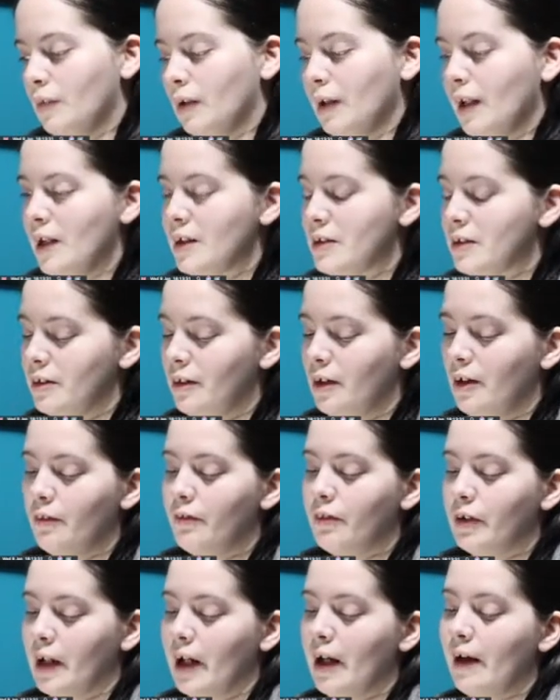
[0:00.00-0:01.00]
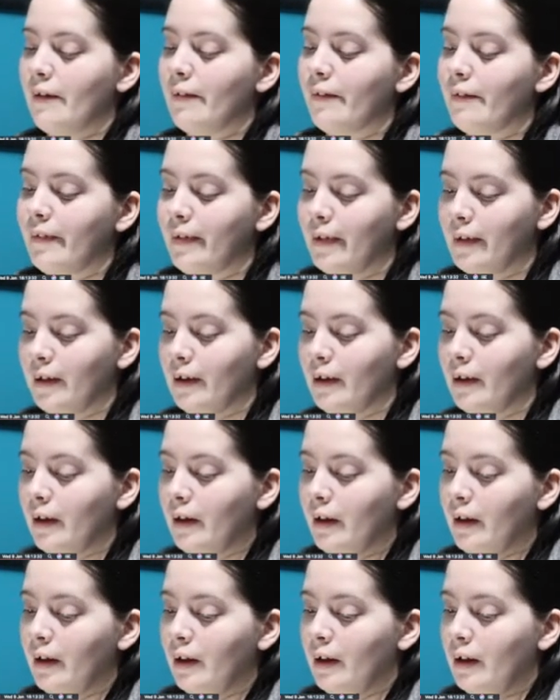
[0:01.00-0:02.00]
let's not forget that
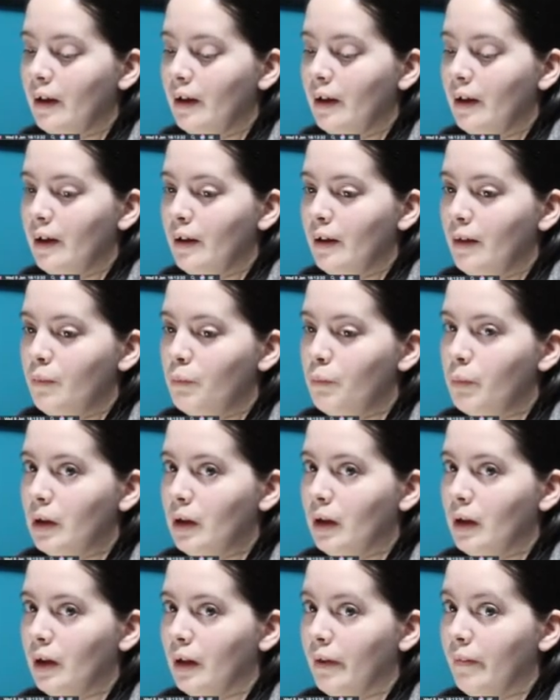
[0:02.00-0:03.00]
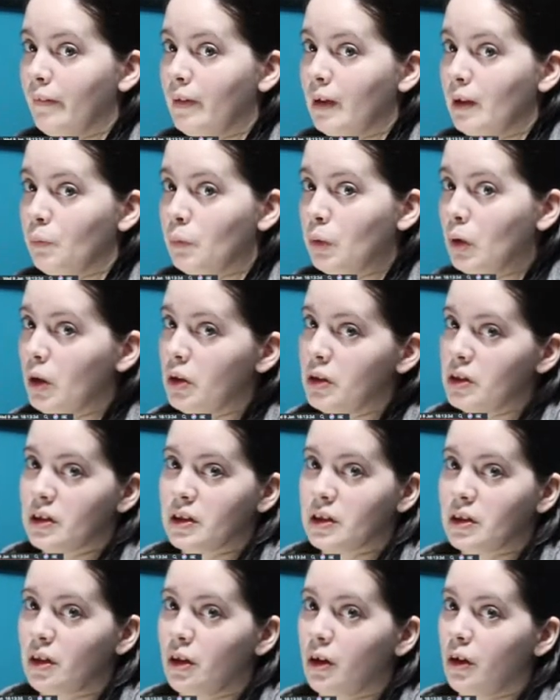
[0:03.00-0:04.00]
being the
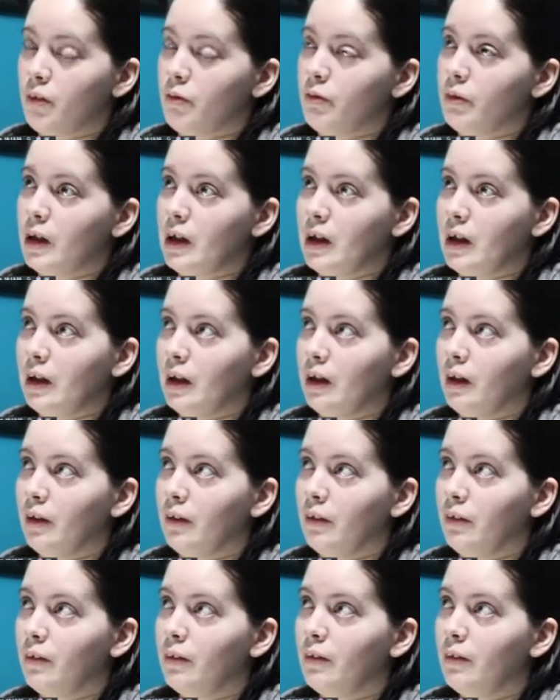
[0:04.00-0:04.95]
product of a